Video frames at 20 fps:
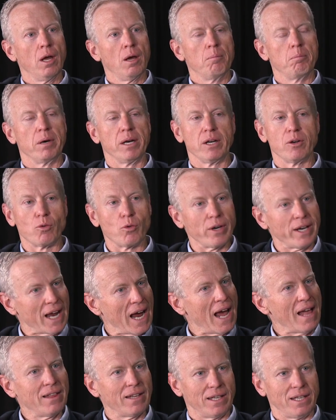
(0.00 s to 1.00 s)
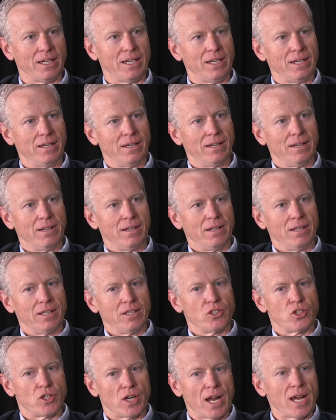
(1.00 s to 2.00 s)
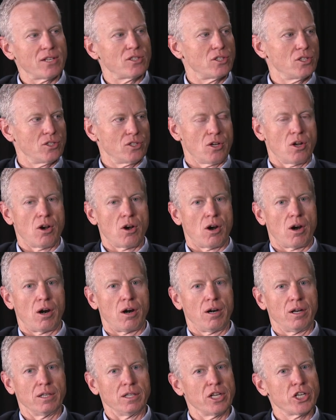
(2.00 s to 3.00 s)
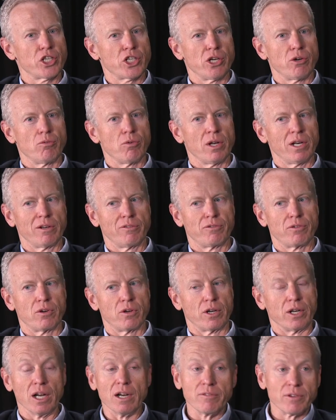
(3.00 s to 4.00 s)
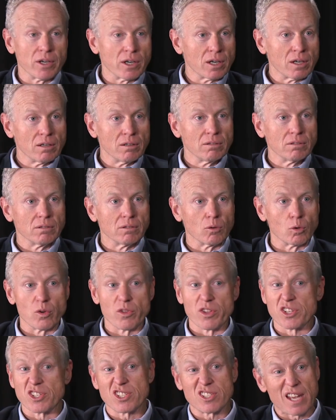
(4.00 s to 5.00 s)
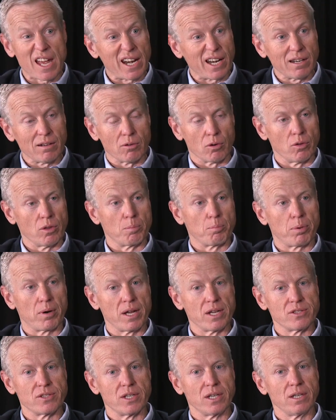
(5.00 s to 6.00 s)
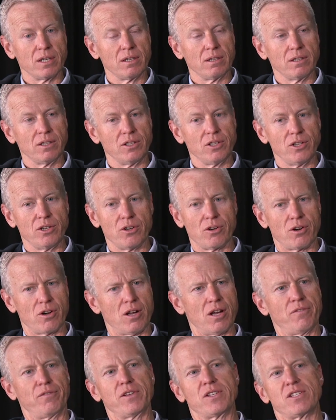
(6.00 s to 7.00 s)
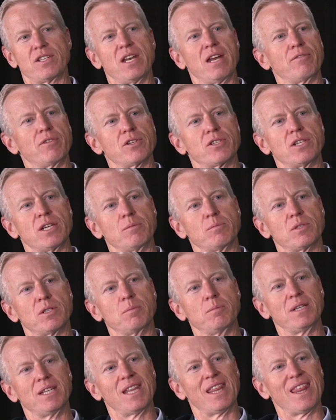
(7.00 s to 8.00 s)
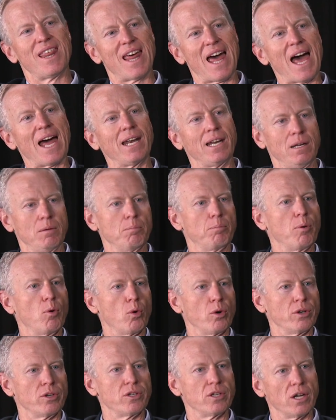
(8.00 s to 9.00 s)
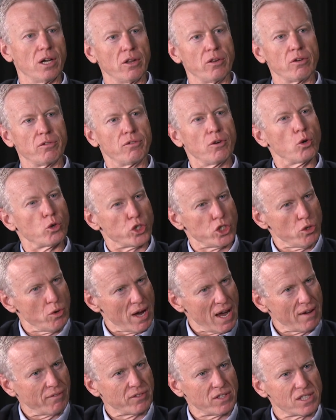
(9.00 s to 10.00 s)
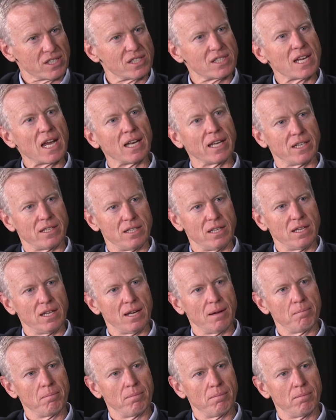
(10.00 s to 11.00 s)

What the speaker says: But in reality, chances are, unless you're running for a governor or the Senate or the president, your office never seems to be that important to other folks. You have to sell it to them.